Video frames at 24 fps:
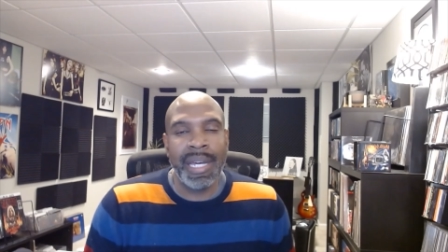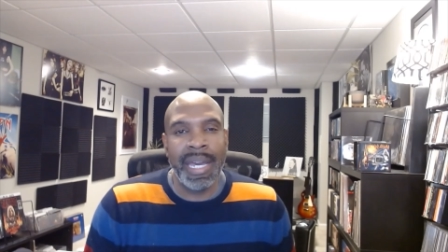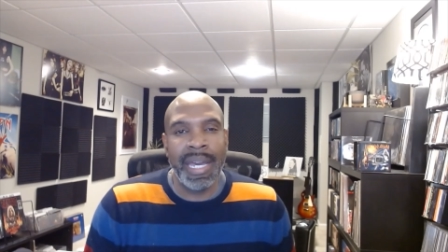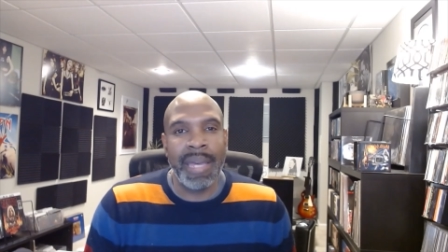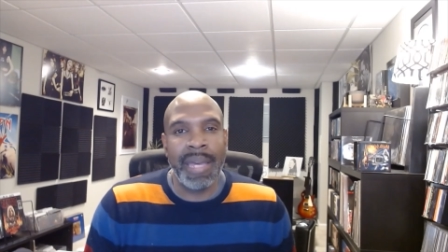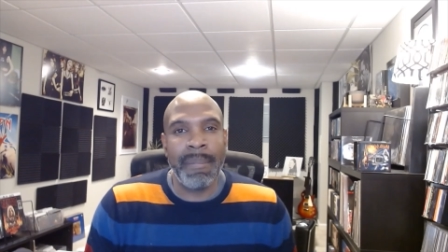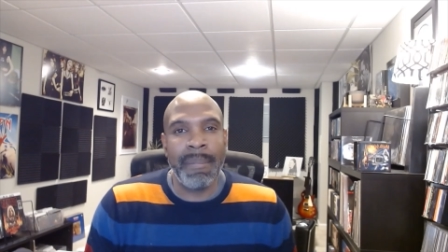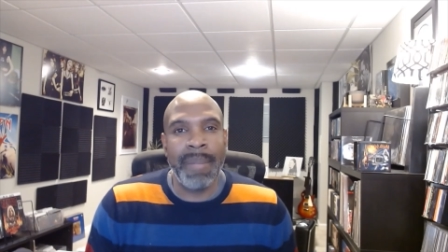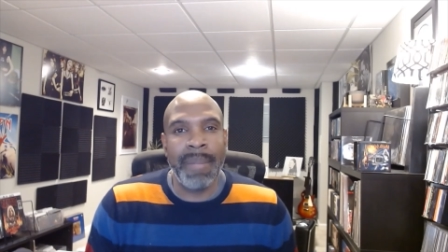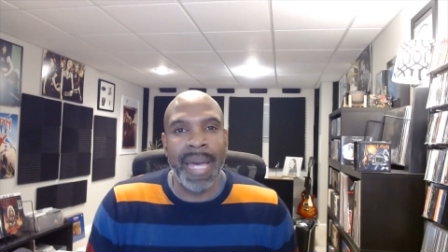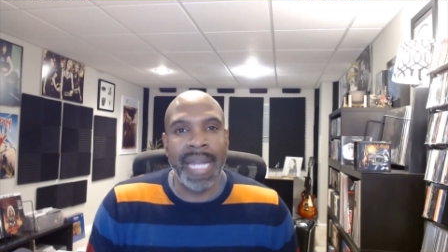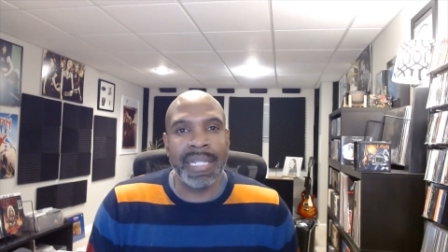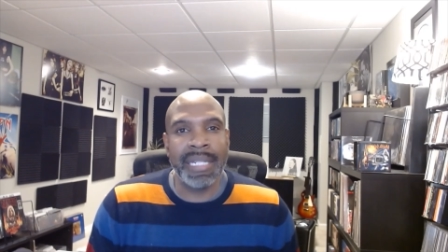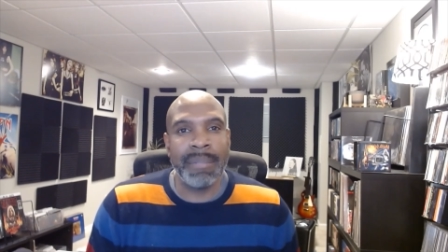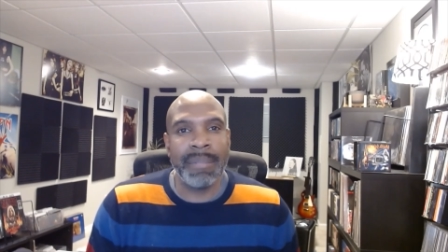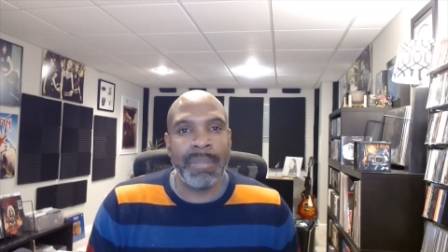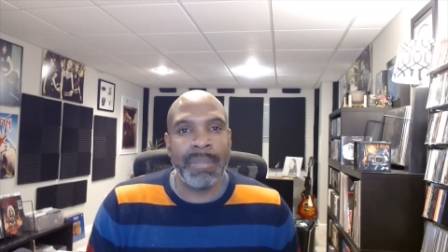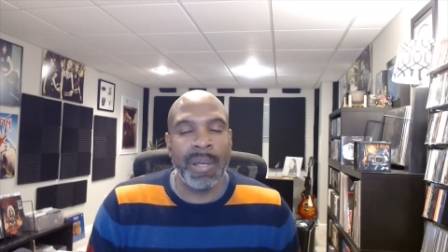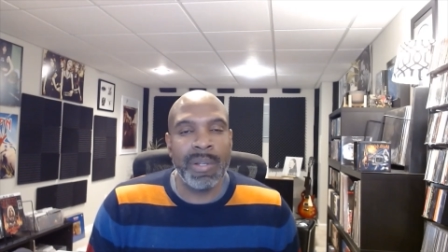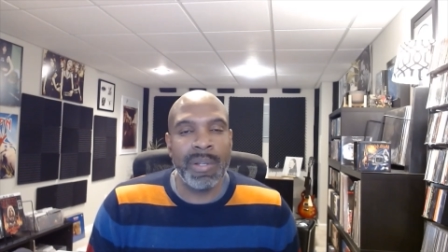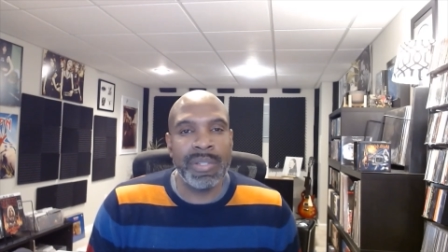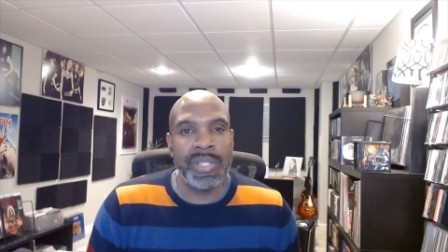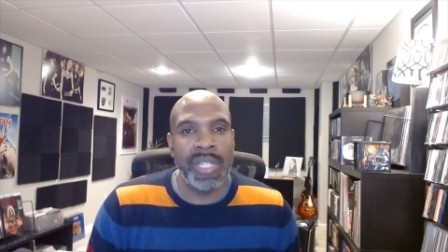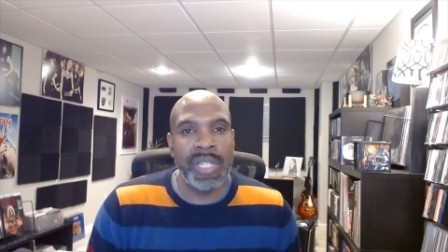I am back to
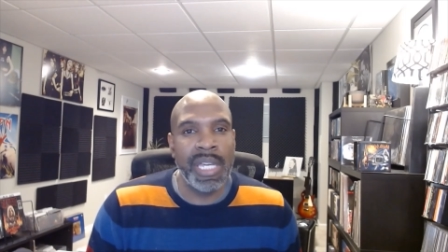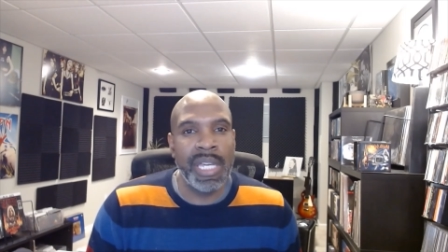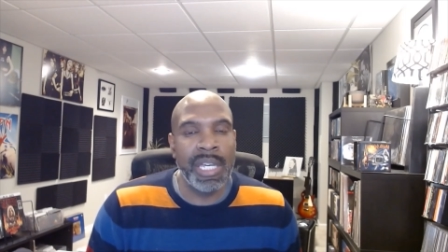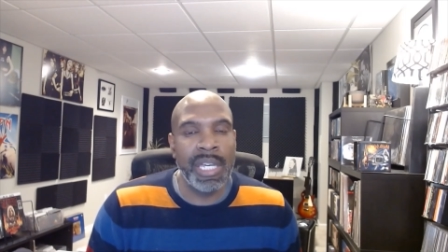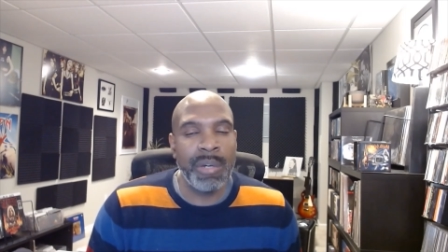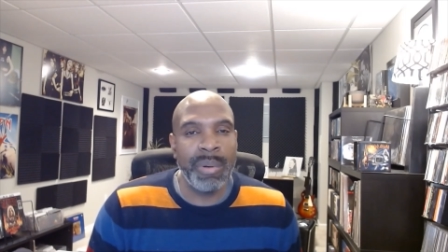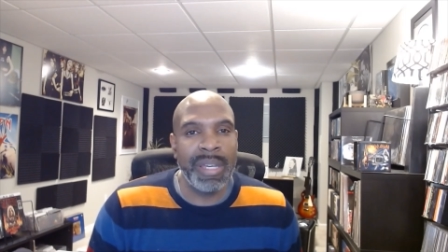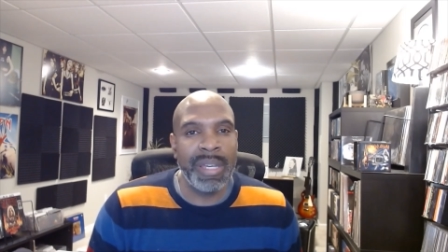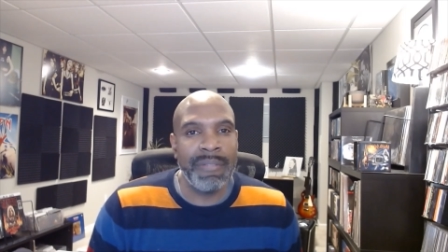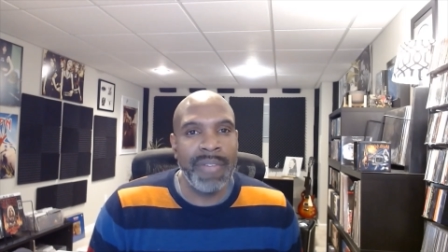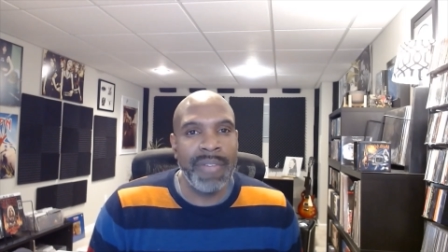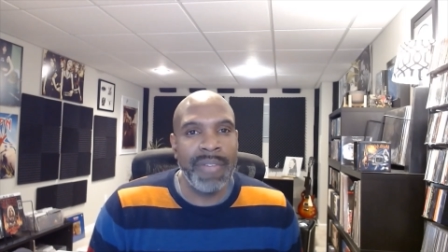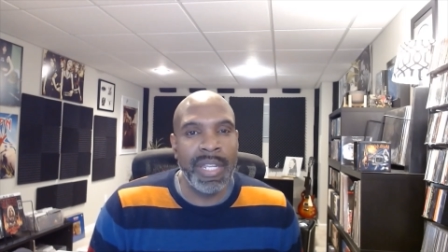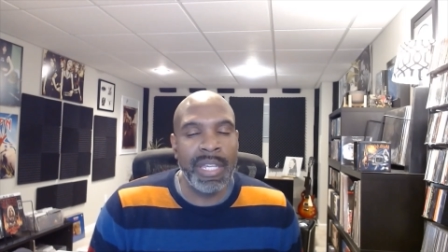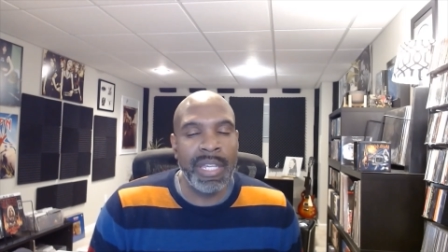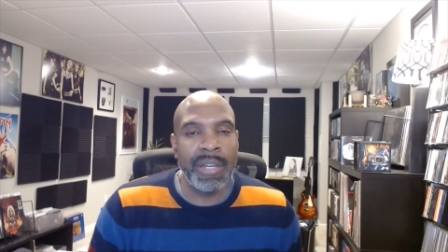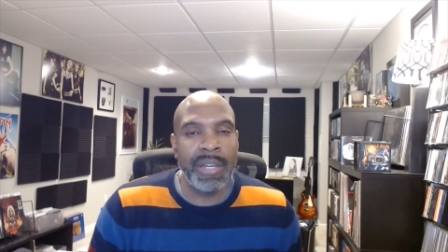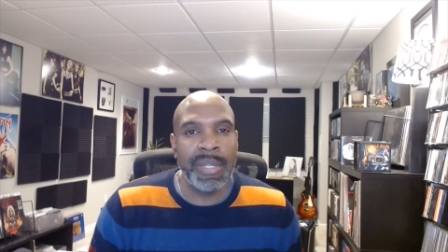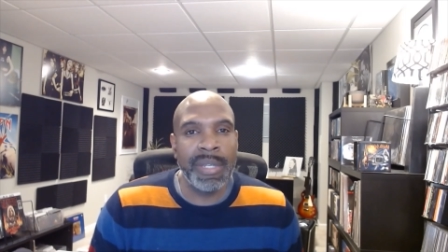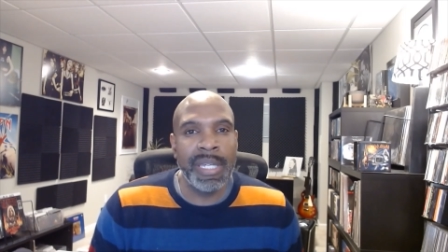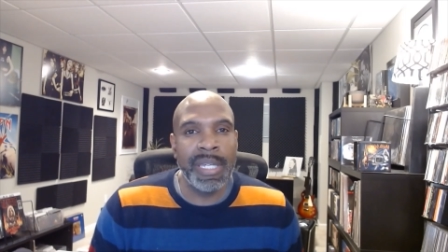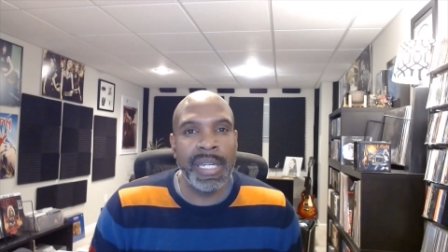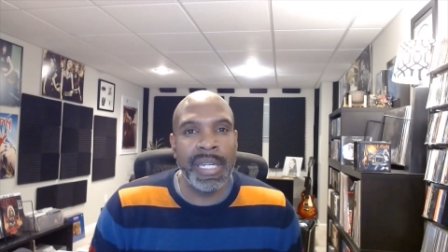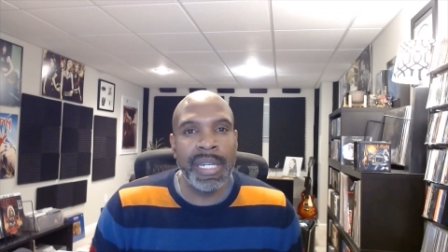post a quick
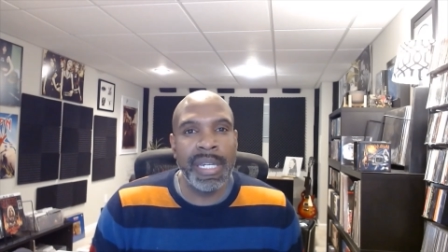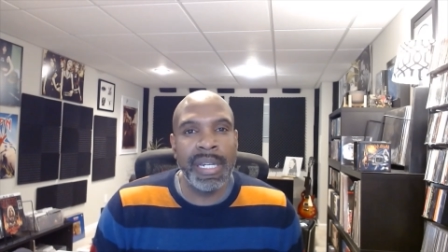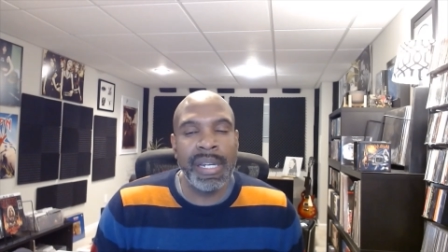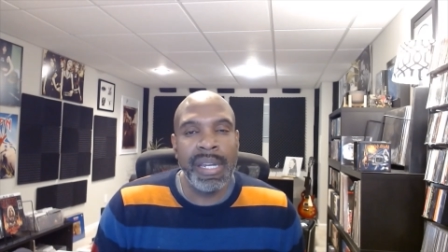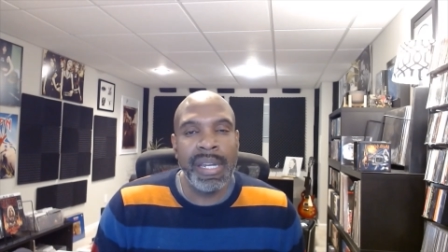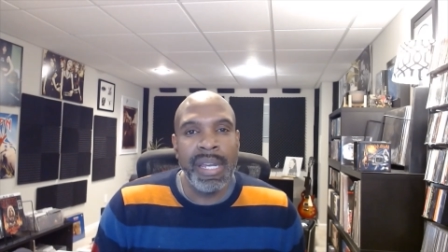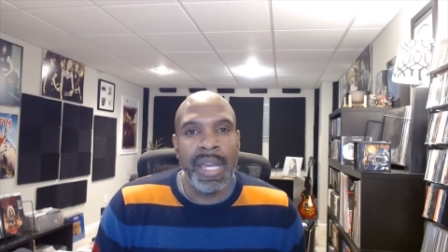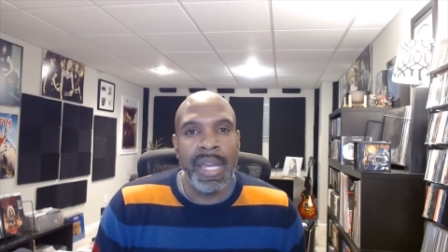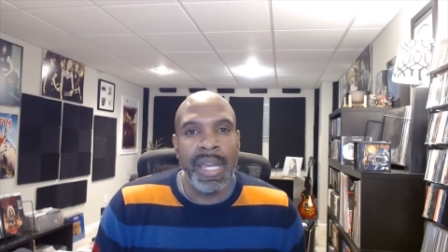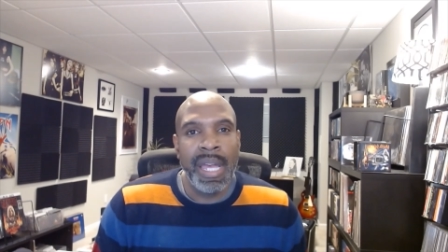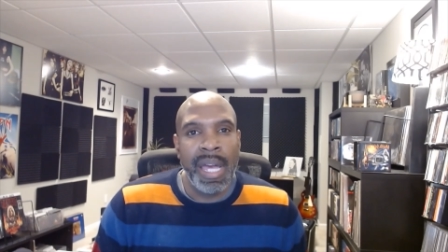video here.